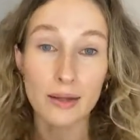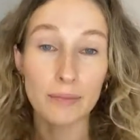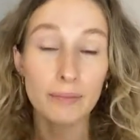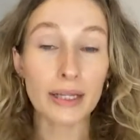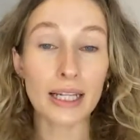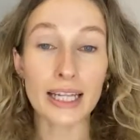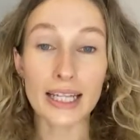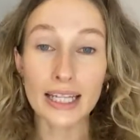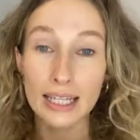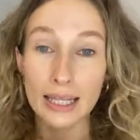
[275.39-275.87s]
is
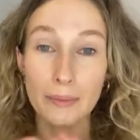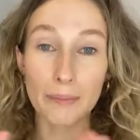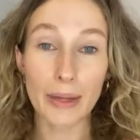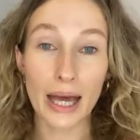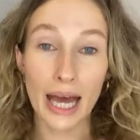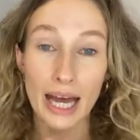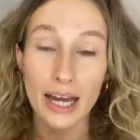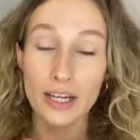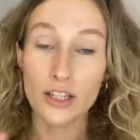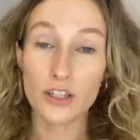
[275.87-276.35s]
completely
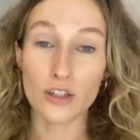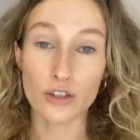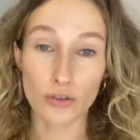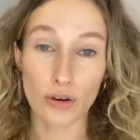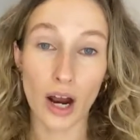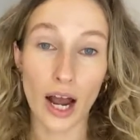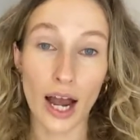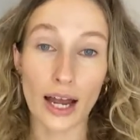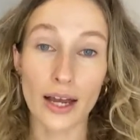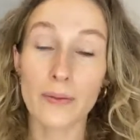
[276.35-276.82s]
bare and
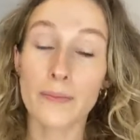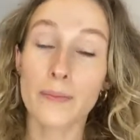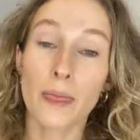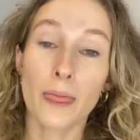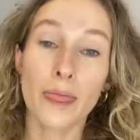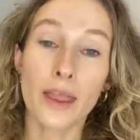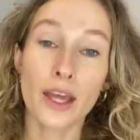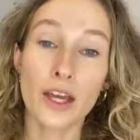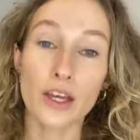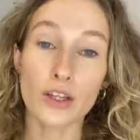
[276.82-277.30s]
dry.
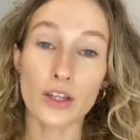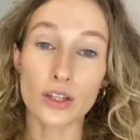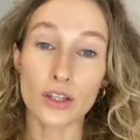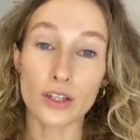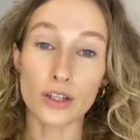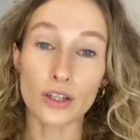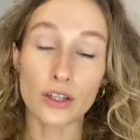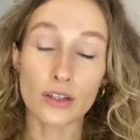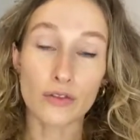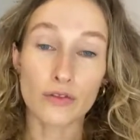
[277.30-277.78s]

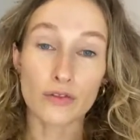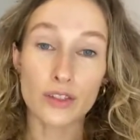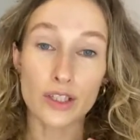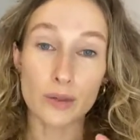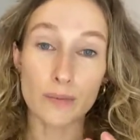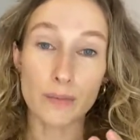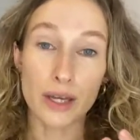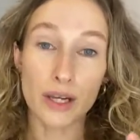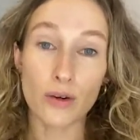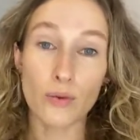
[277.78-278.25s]
If
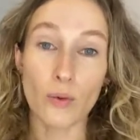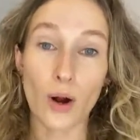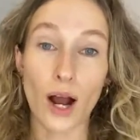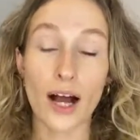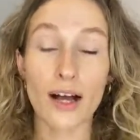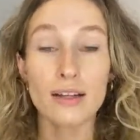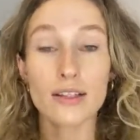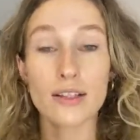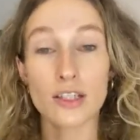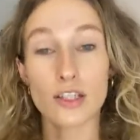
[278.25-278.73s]
it's been a
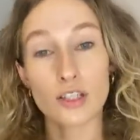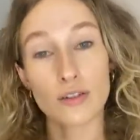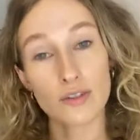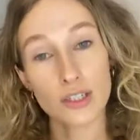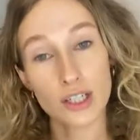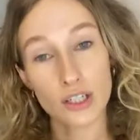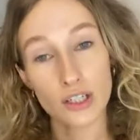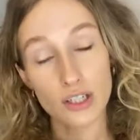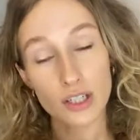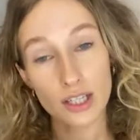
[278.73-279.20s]
while since
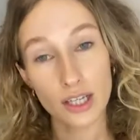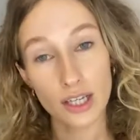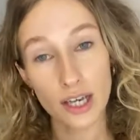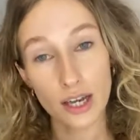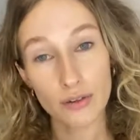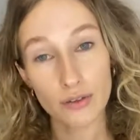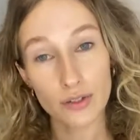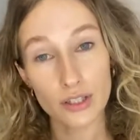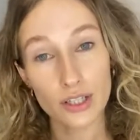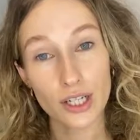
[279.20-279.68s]
you've done your
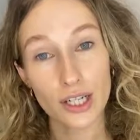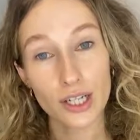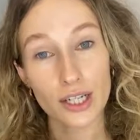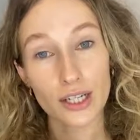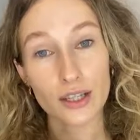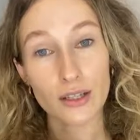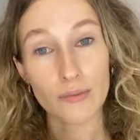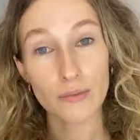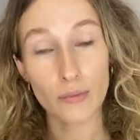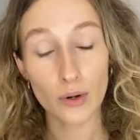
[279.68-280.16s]
skincare
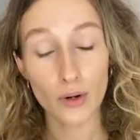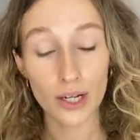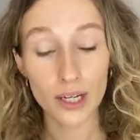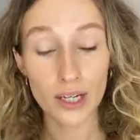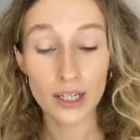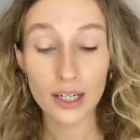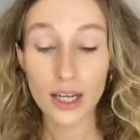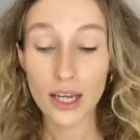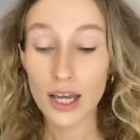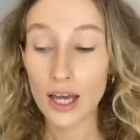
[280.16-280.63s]
routine in the
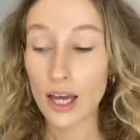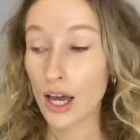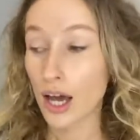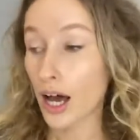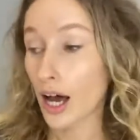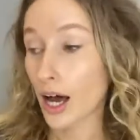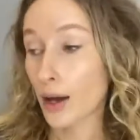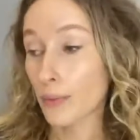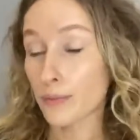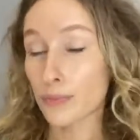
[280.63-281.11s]
morning,
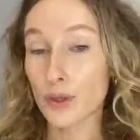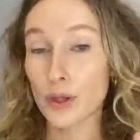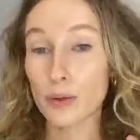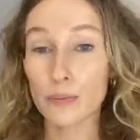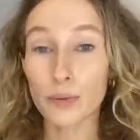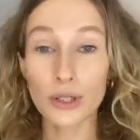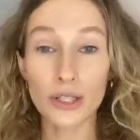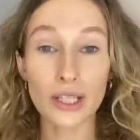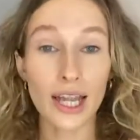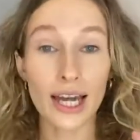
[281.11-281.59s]

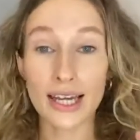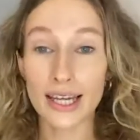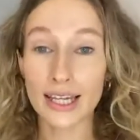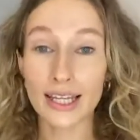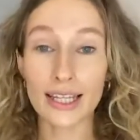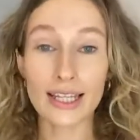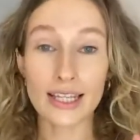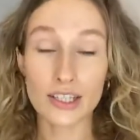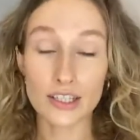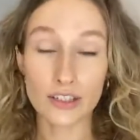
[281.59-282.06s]
put
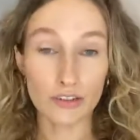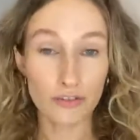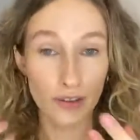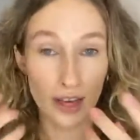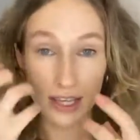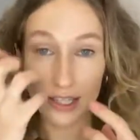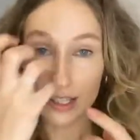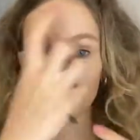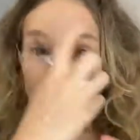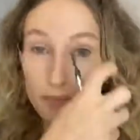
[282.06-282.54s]
like at least a
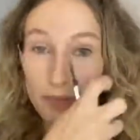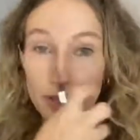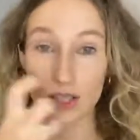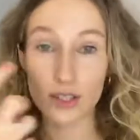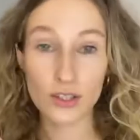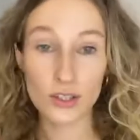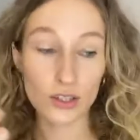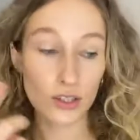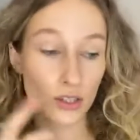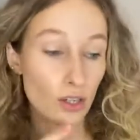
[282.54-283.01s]
face
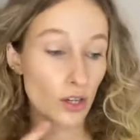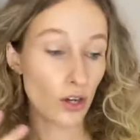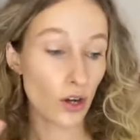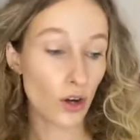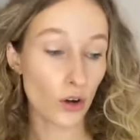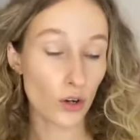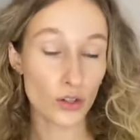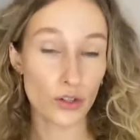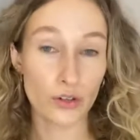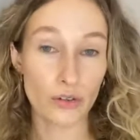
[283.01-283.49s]
mist
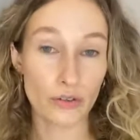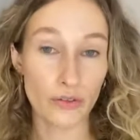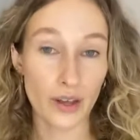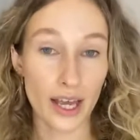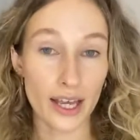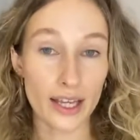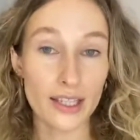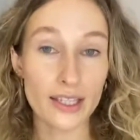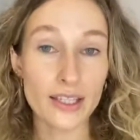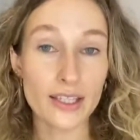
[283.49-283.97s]
on your
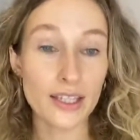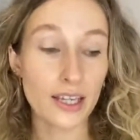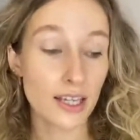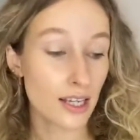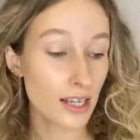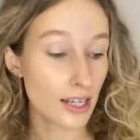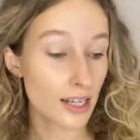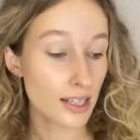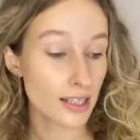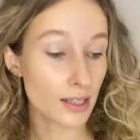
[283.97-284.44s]
face,
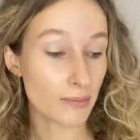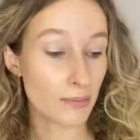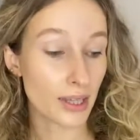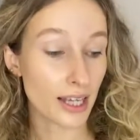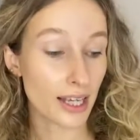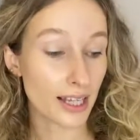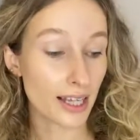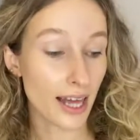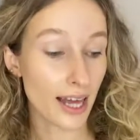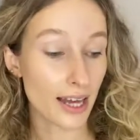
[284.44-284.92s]

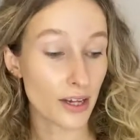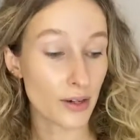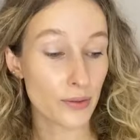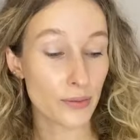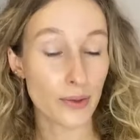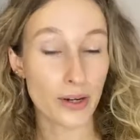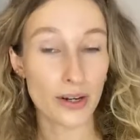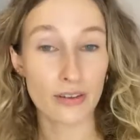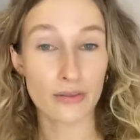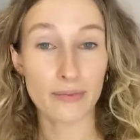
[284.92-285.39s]
something like
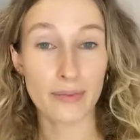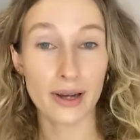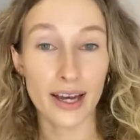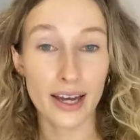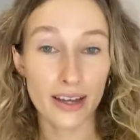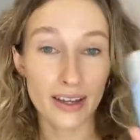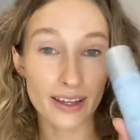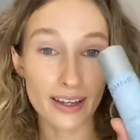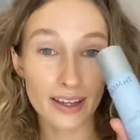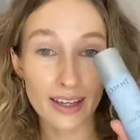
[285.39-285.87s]
one of
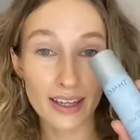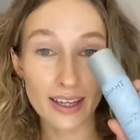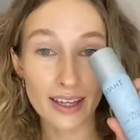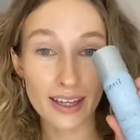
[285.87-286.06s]
my